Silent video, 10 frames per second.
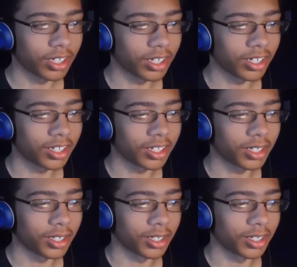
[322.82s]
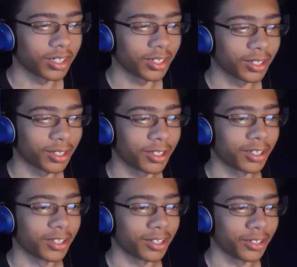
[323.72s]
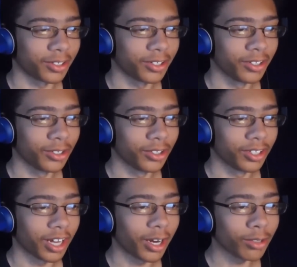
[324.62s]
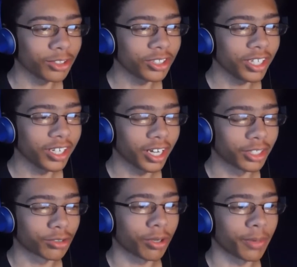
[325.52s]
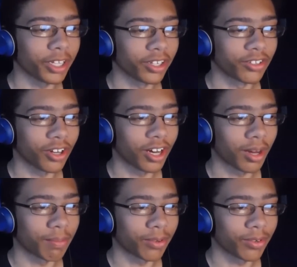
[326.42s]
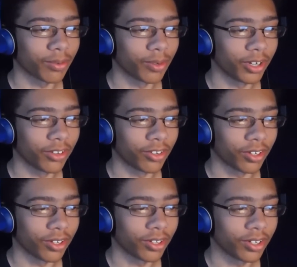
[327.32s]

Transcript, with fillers: uh, I don't see an ice cream on the top. What is it?